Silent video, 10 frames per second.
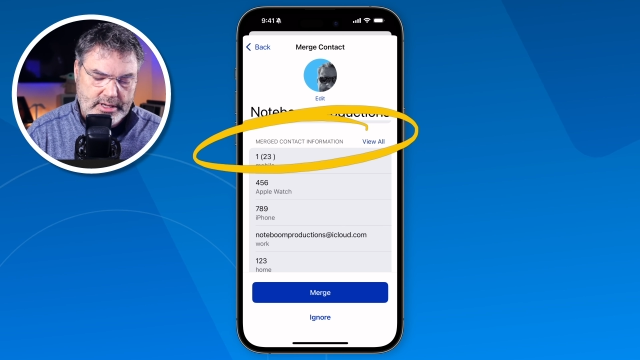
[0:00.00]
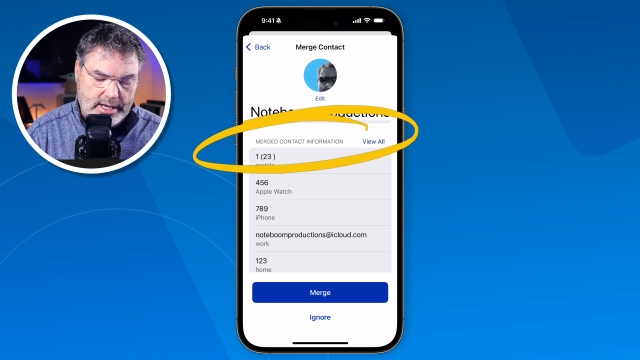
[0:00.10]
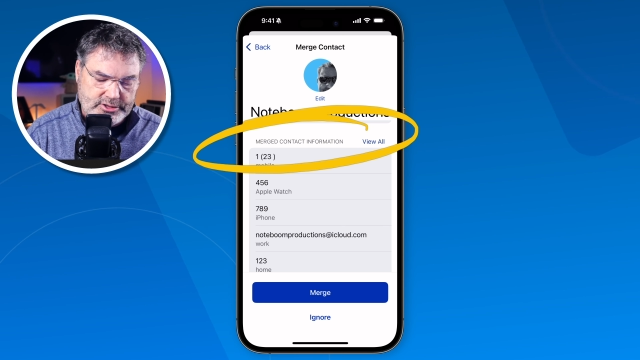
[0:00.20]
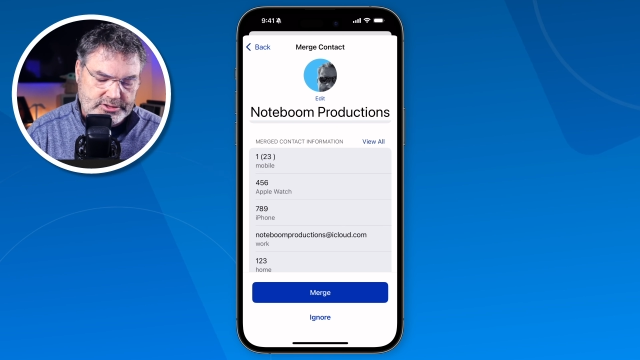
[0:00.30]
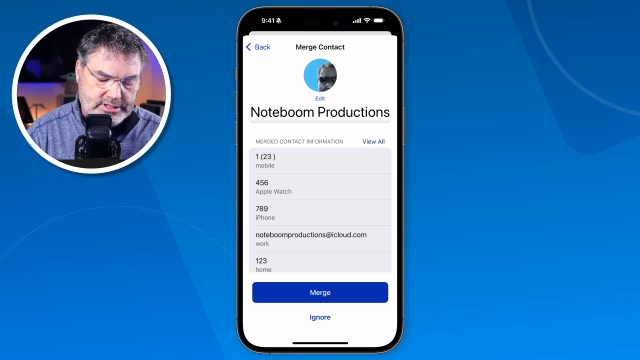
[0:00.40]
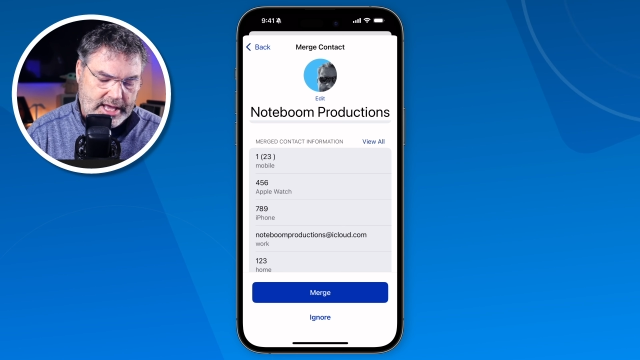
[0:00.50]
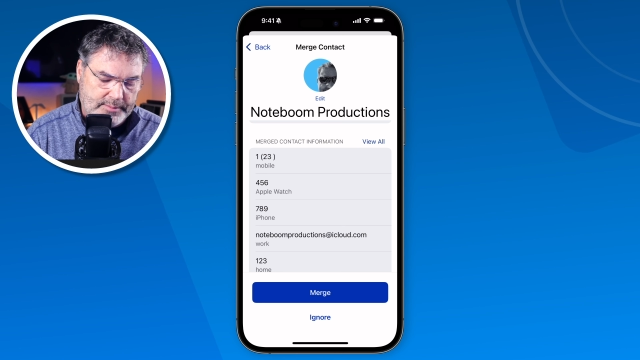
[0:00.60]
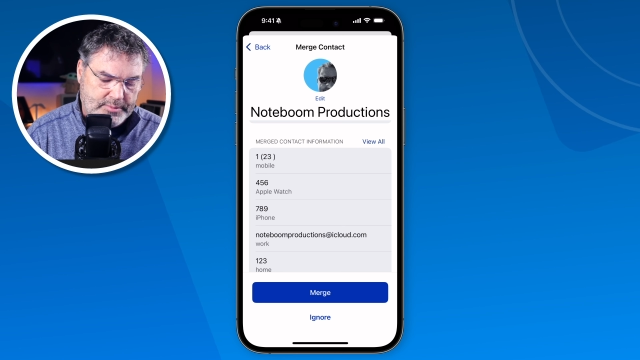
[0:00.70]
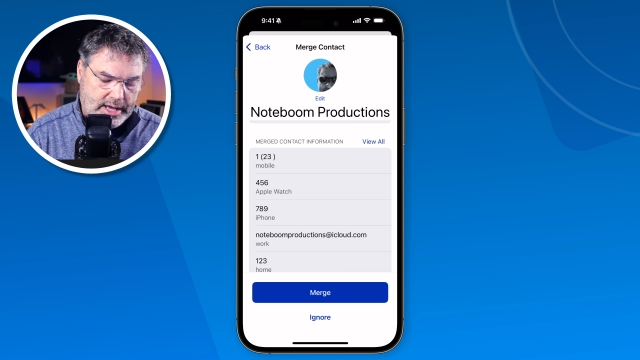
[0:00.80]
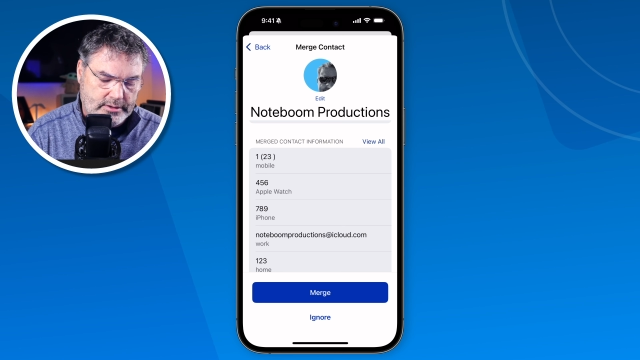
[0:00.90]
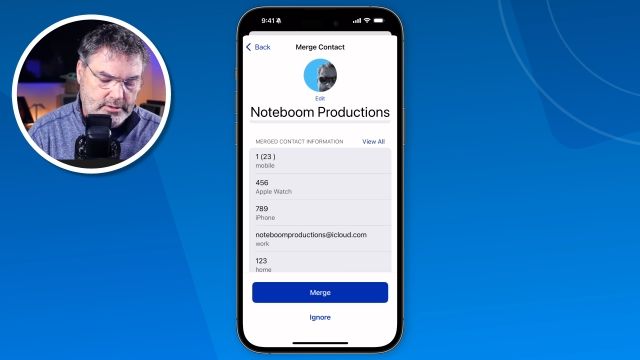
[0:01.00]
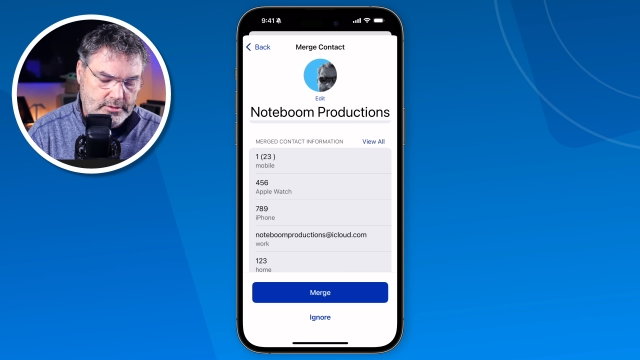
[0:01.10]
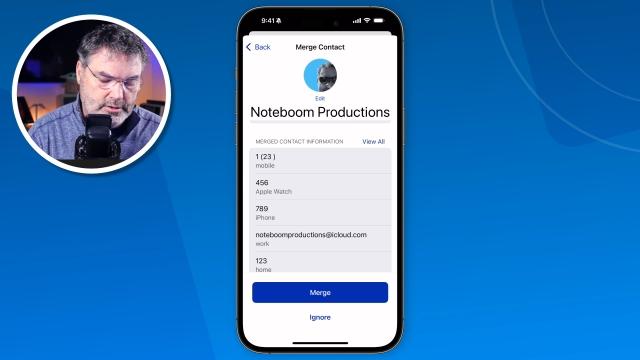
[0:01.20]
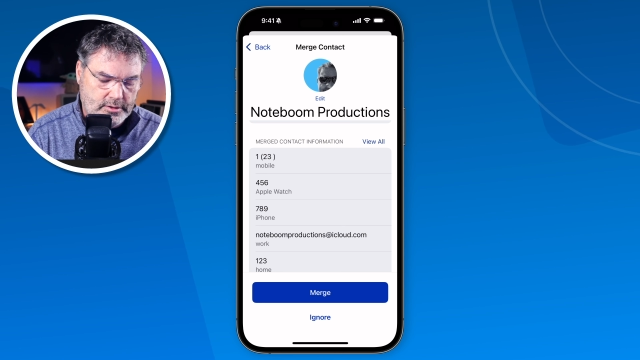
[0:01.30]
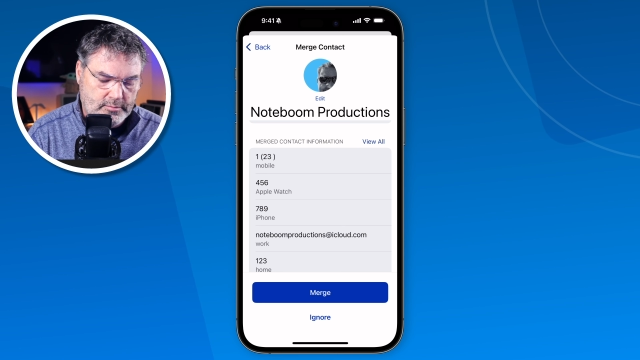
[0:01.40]
I just tap on
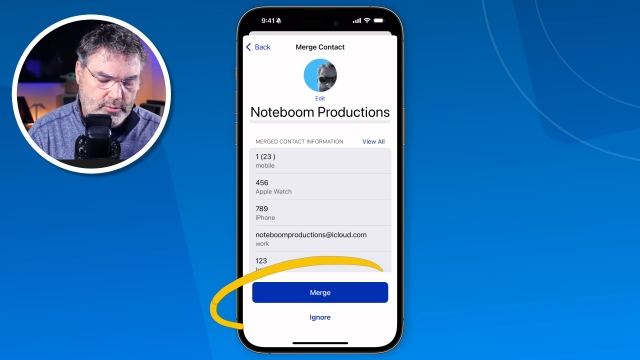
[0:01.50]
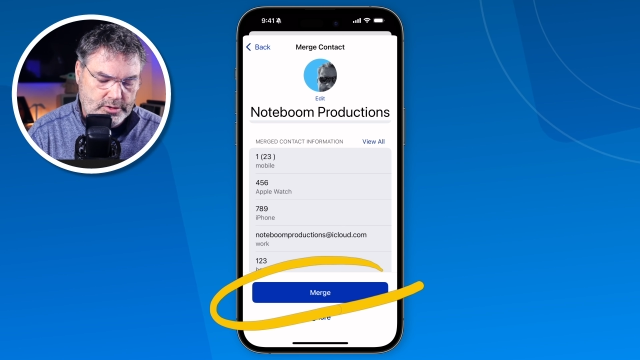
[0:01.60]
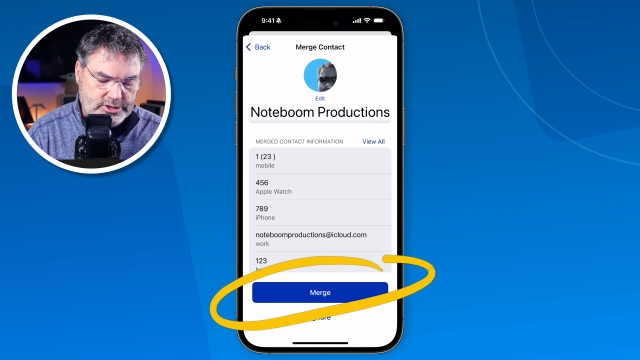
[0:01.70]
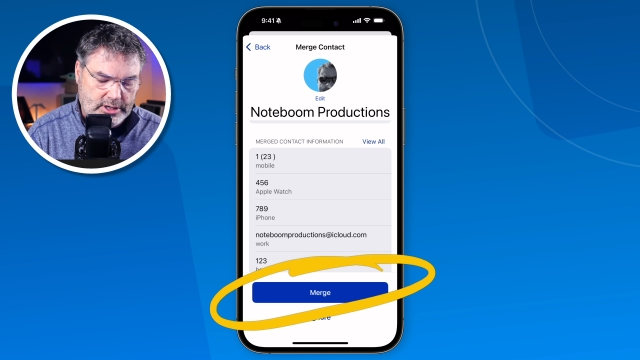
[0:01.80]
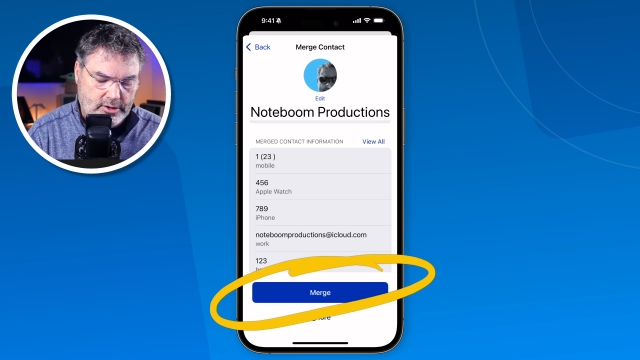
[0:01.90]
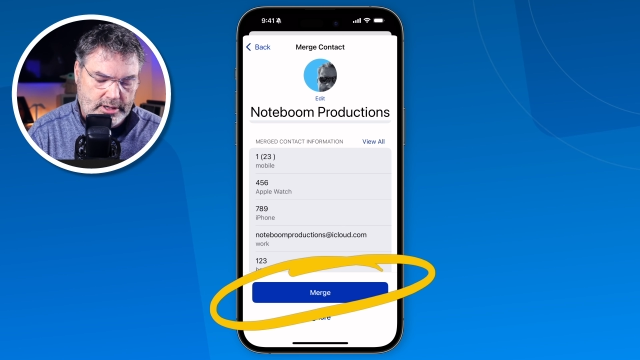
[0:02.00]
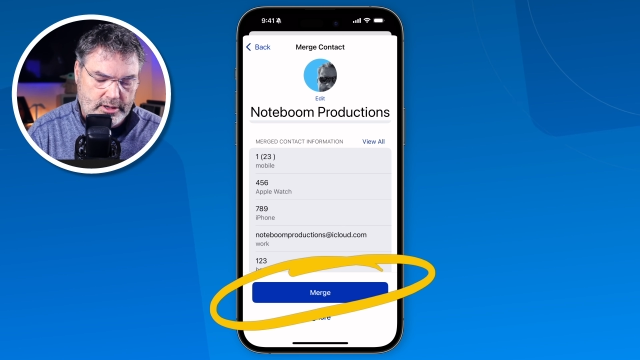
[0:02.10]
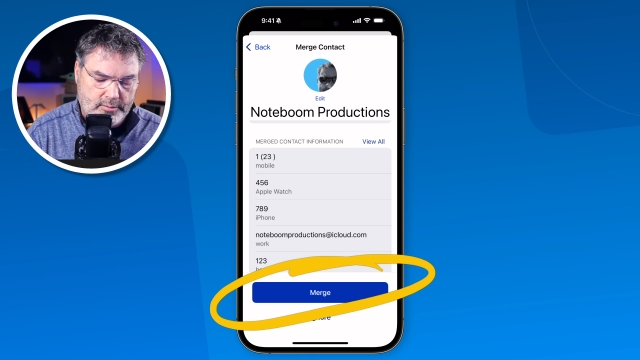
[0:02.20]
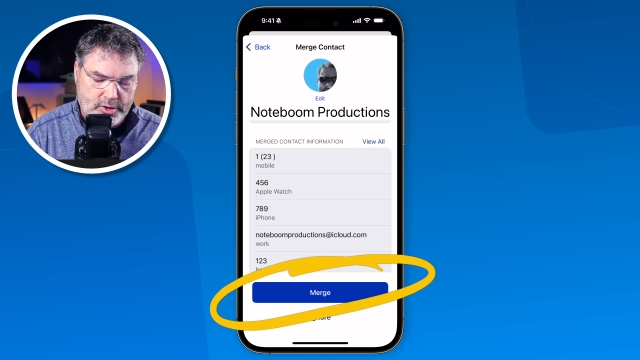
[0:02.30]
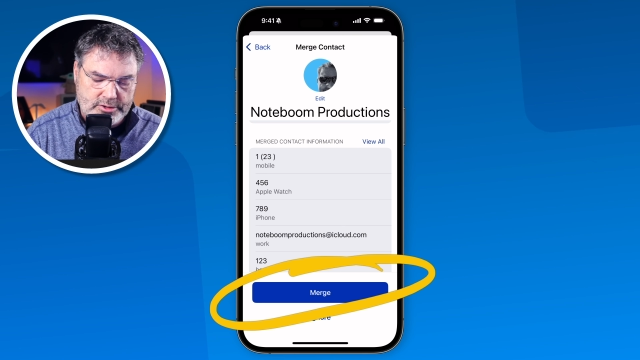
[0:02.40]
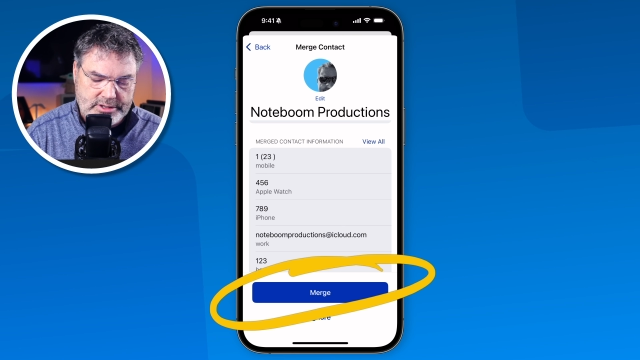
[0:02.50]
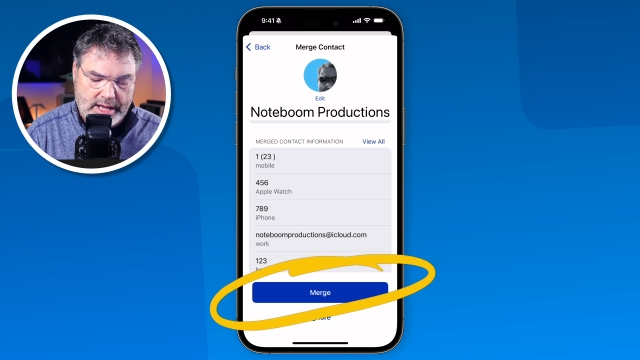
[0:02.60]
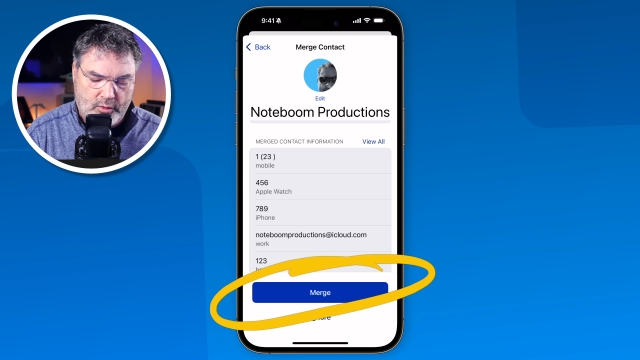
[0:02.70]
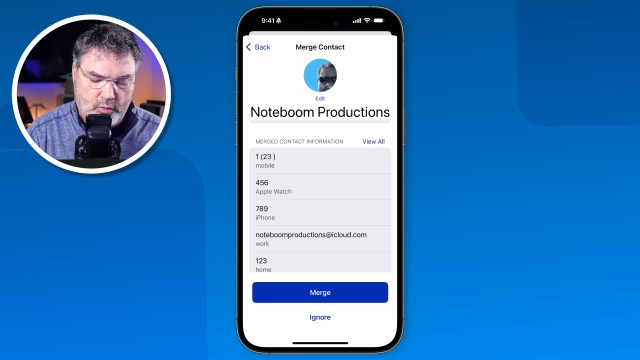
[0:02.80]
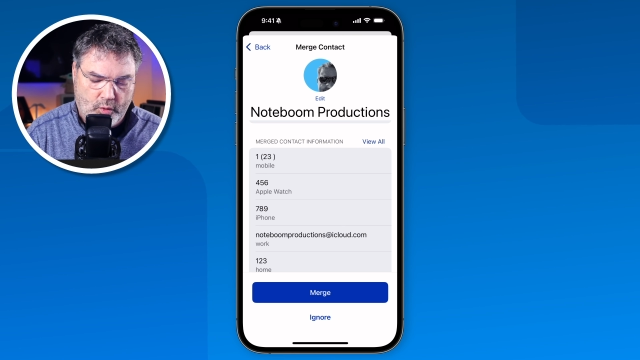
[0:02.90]
merge here, and it'll merge
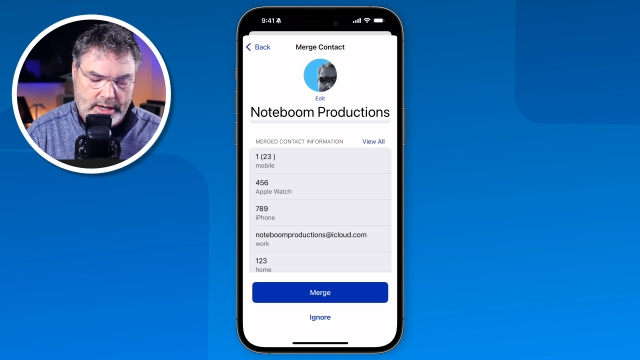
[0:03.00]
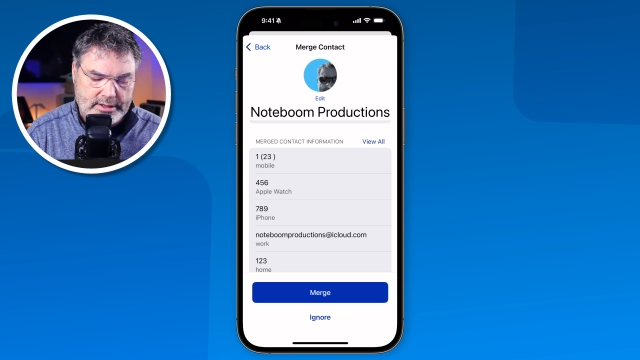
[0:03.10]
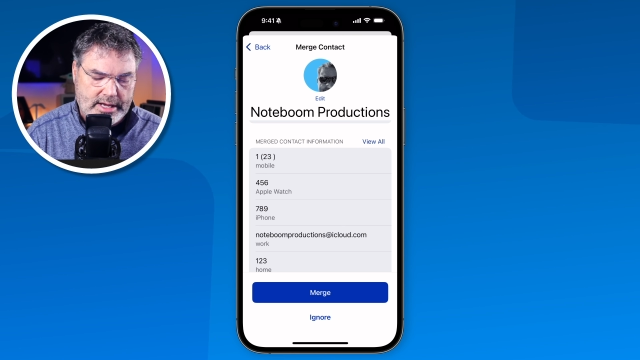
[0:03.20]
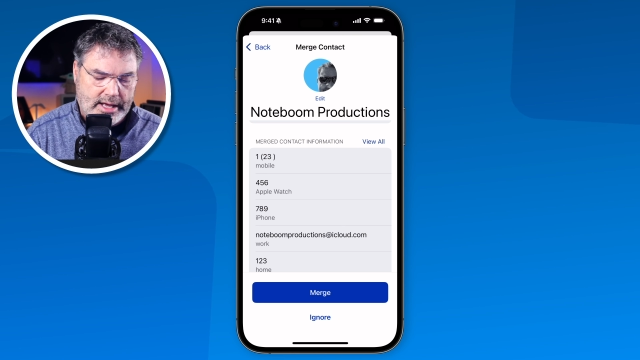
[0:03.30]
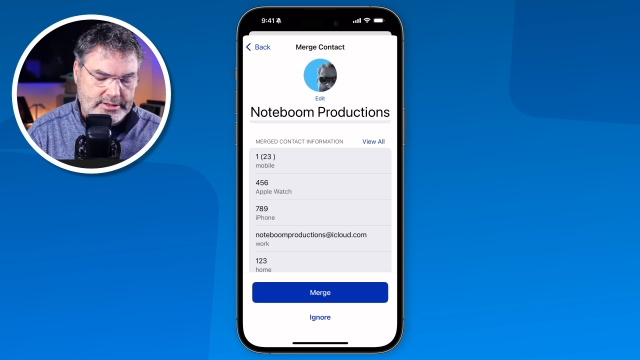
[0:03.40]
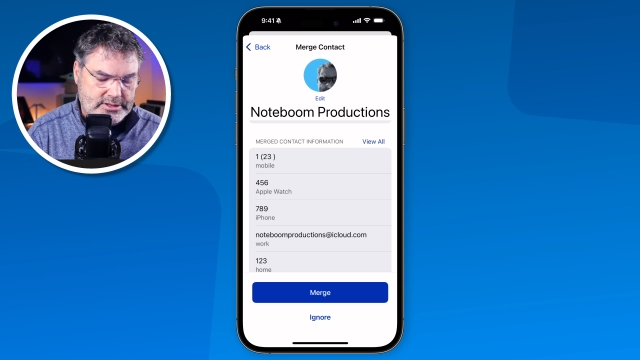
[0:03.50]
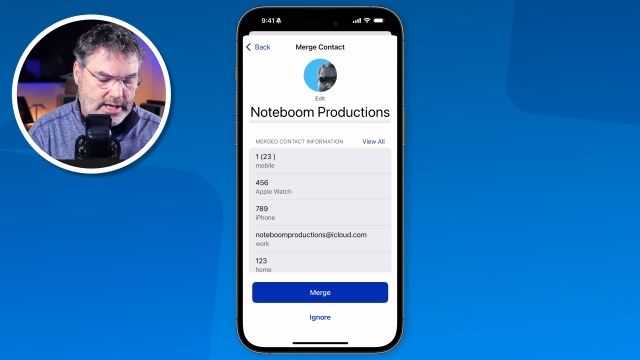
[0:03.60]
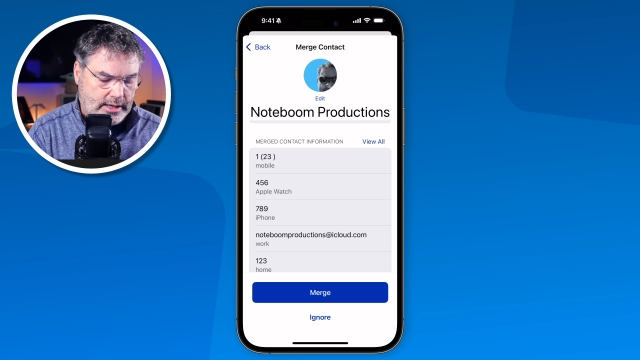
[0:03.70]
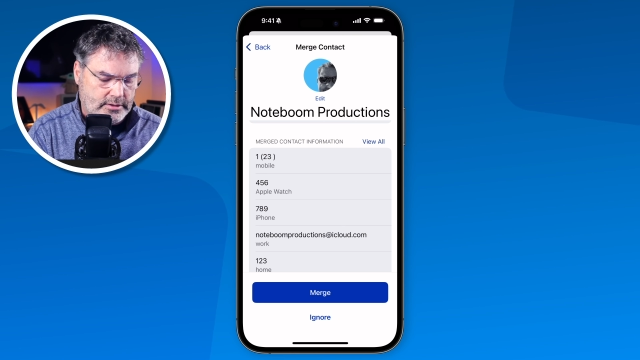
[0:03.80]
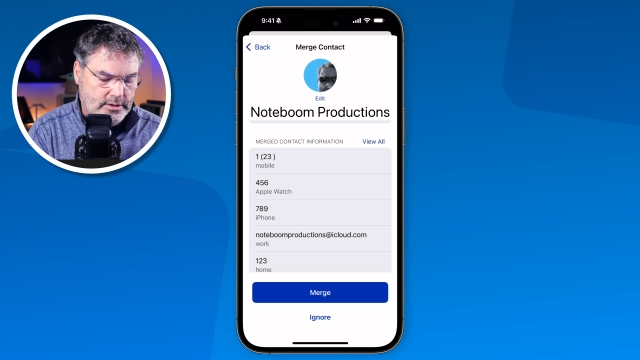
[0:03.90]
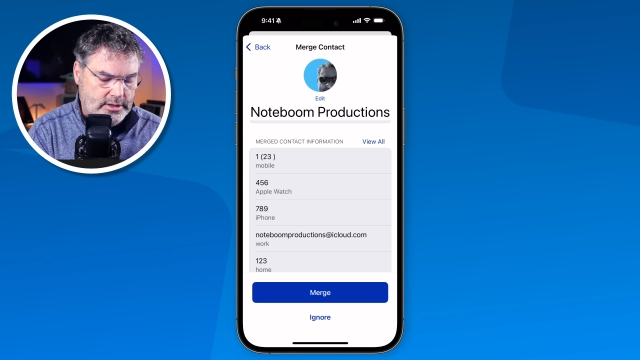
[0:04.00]
that one contact.